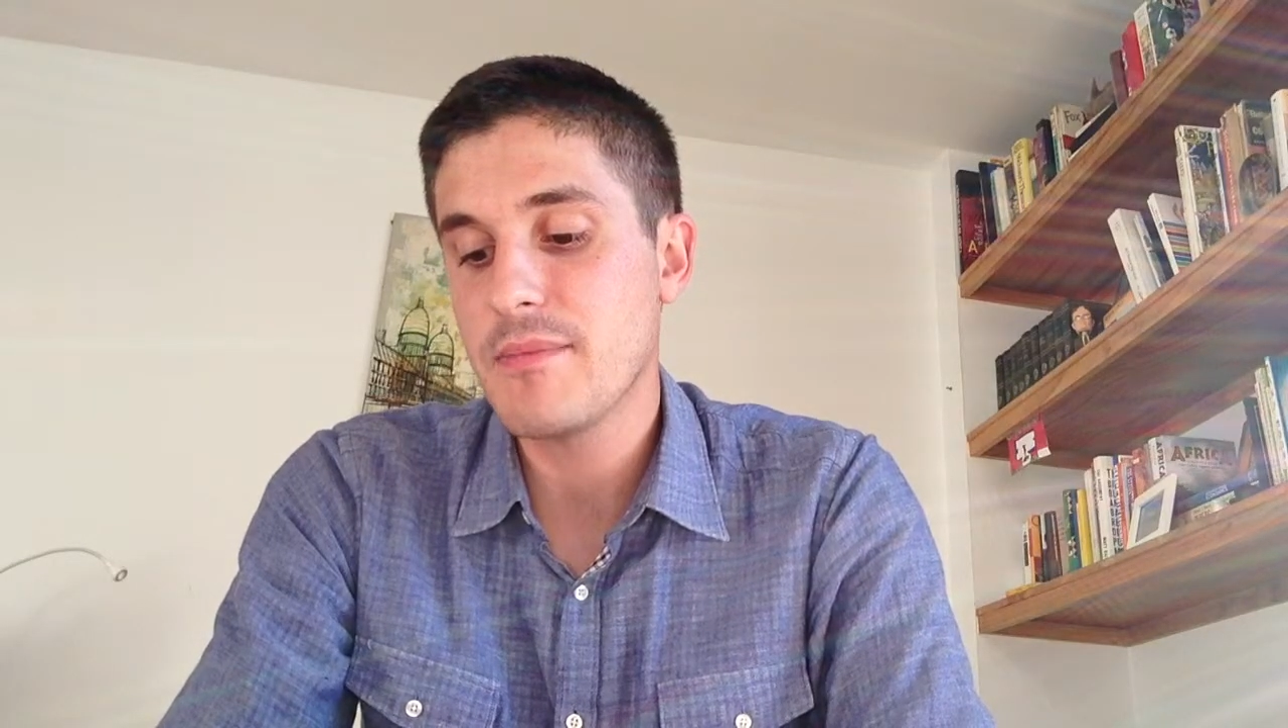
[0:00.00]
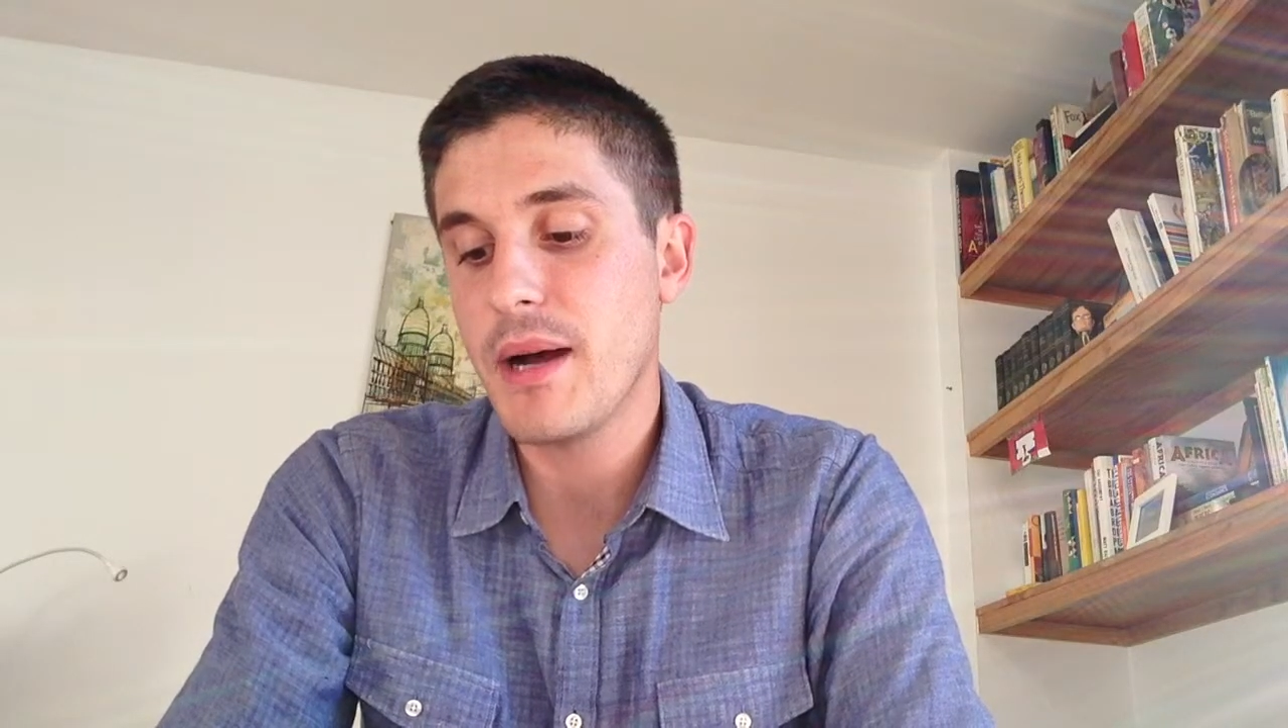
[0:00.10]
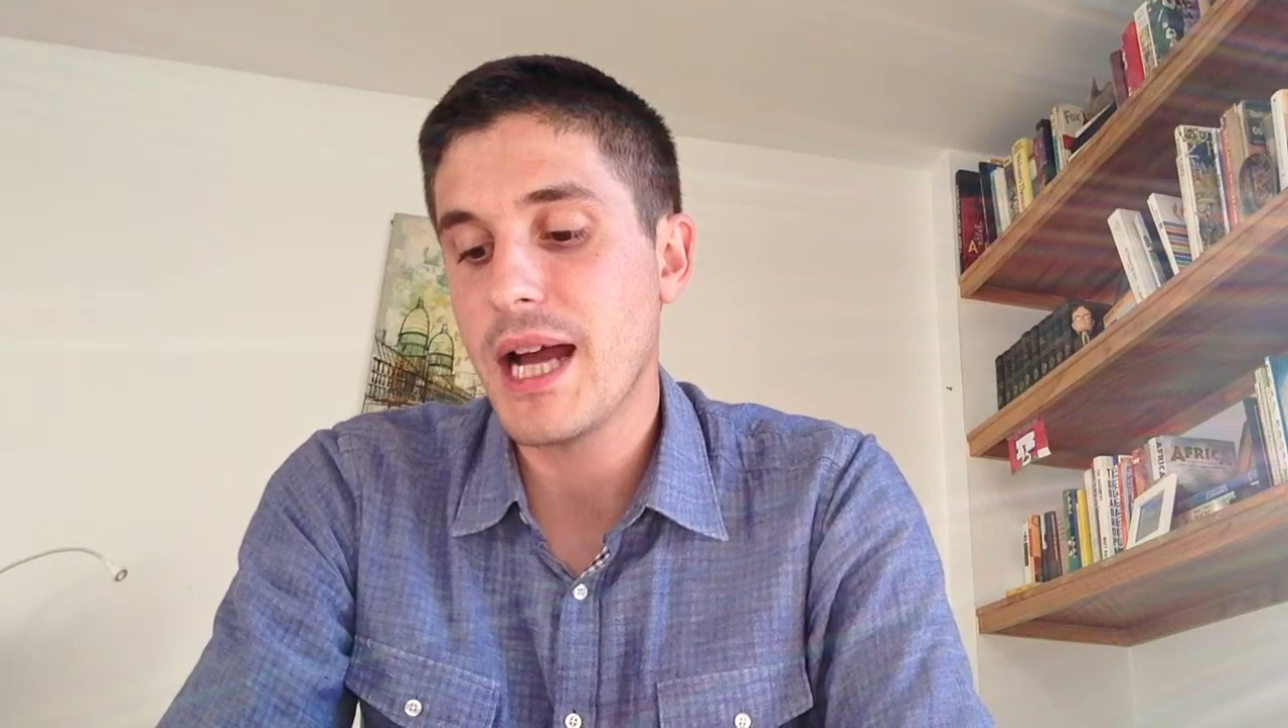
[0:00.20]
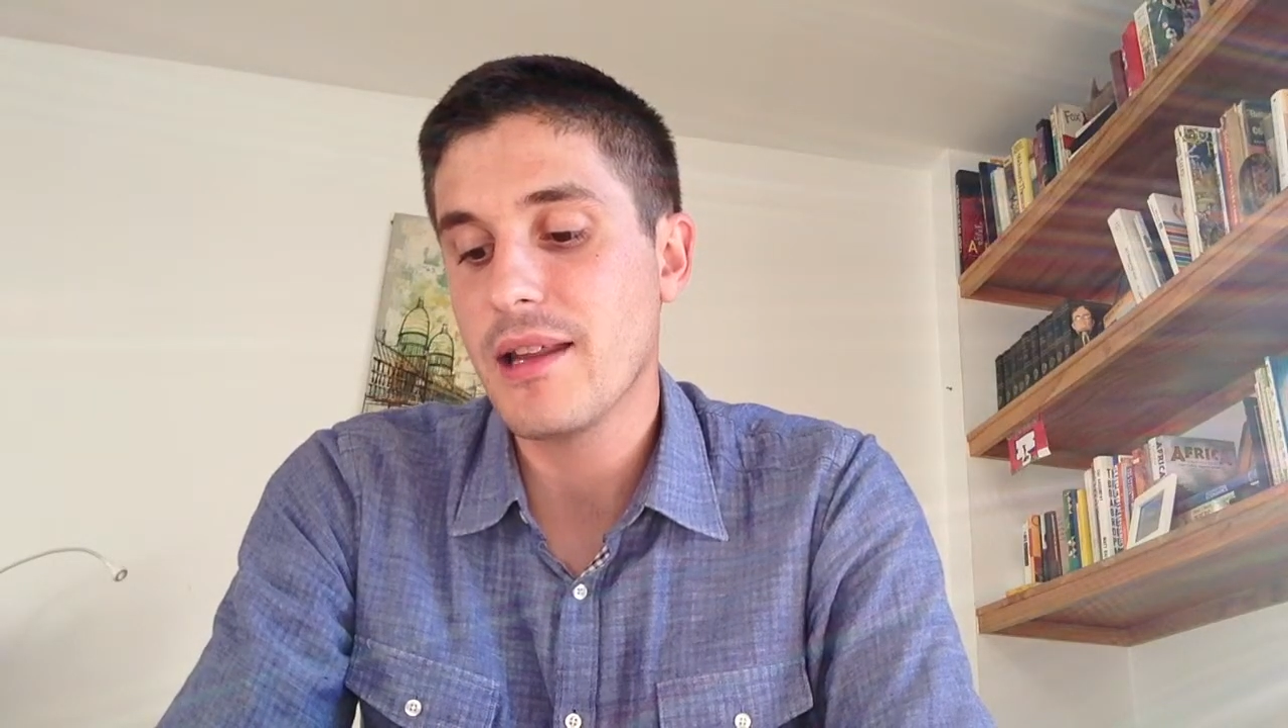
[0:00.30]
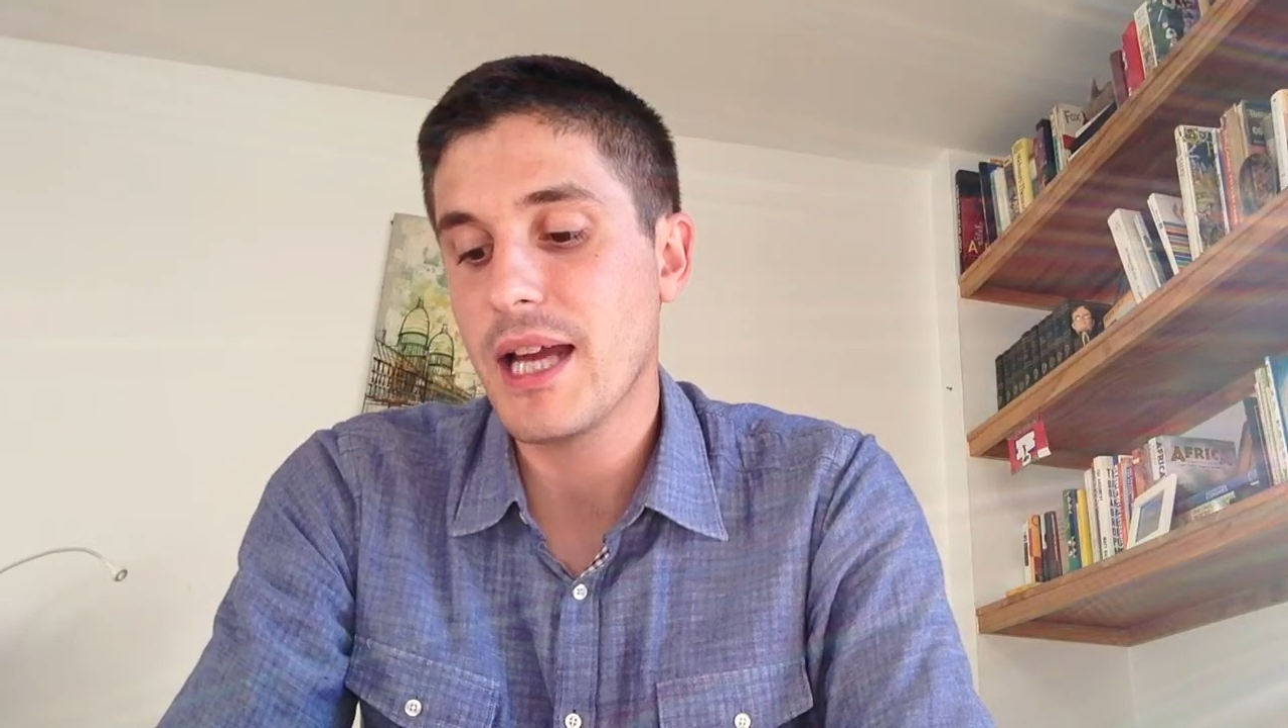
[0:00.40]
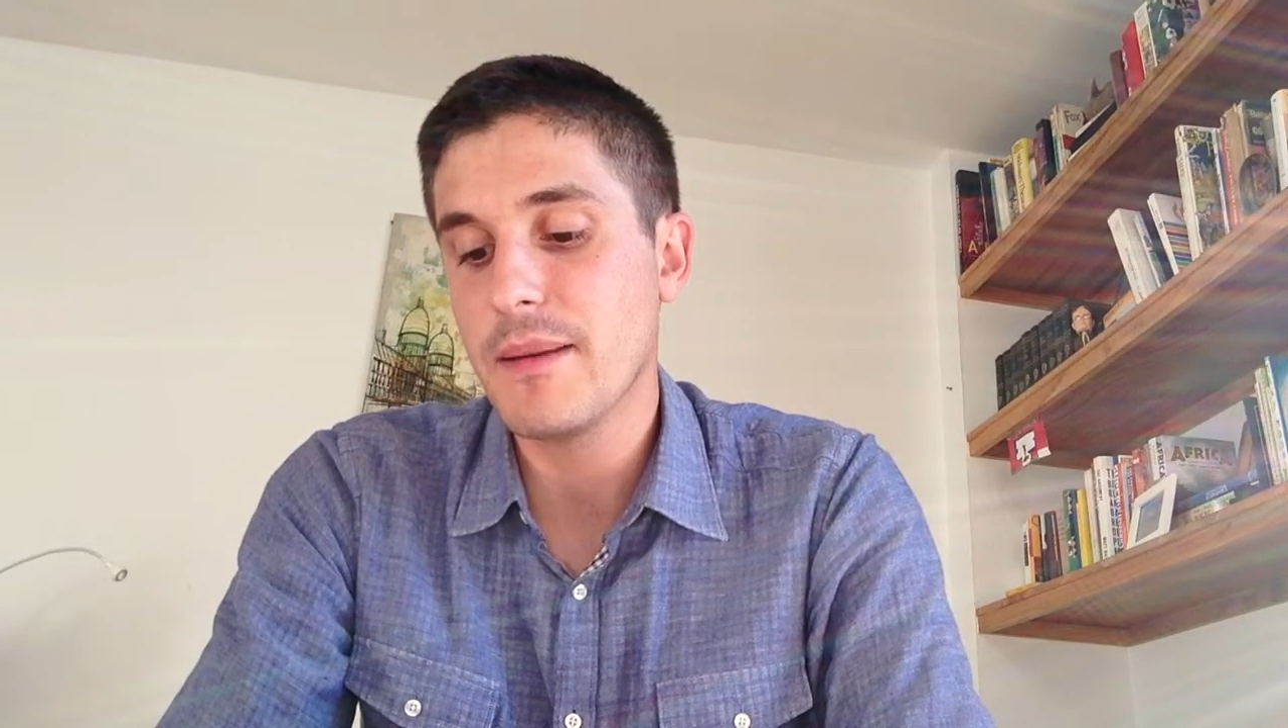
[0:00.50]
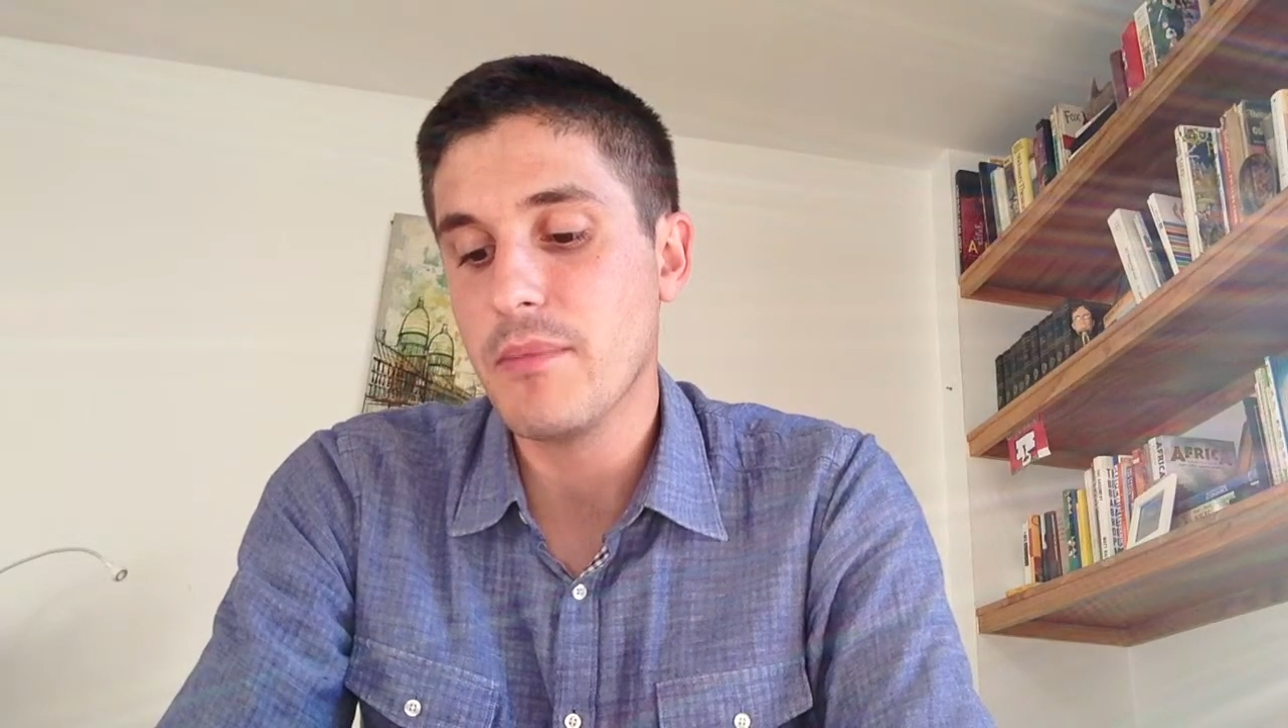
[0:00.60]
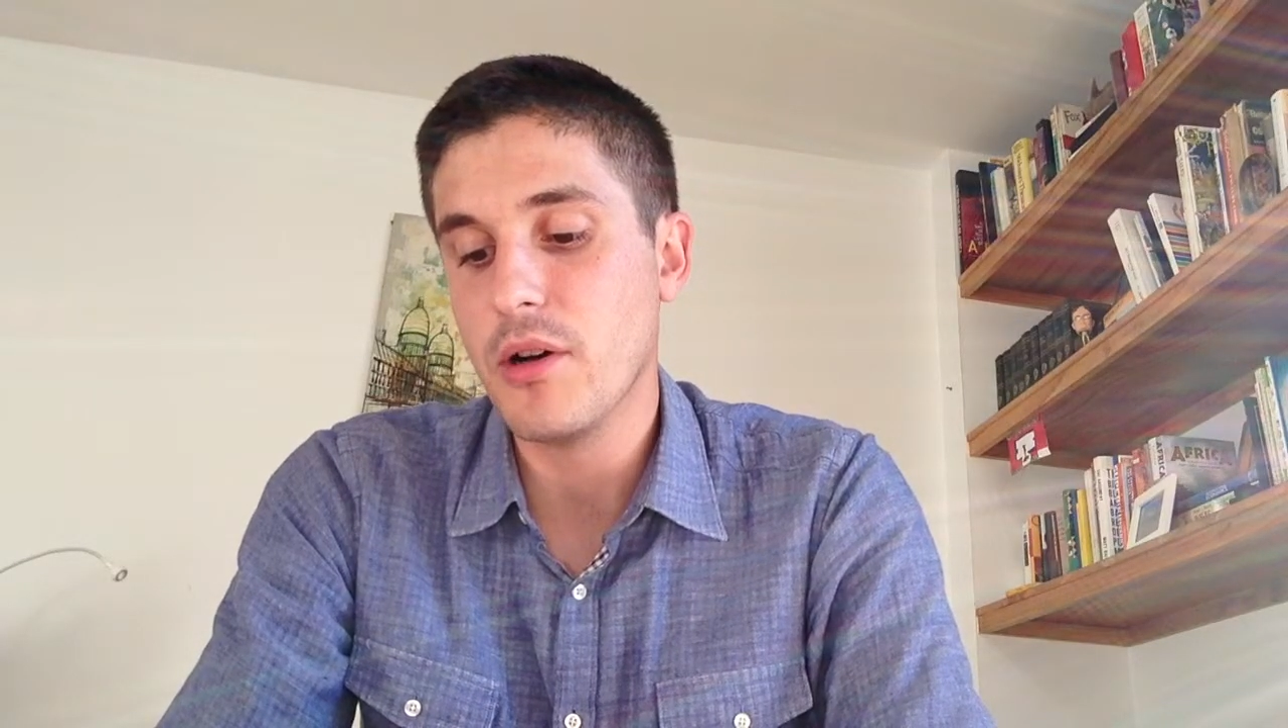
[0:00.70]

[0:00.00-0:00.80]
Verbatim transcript: by light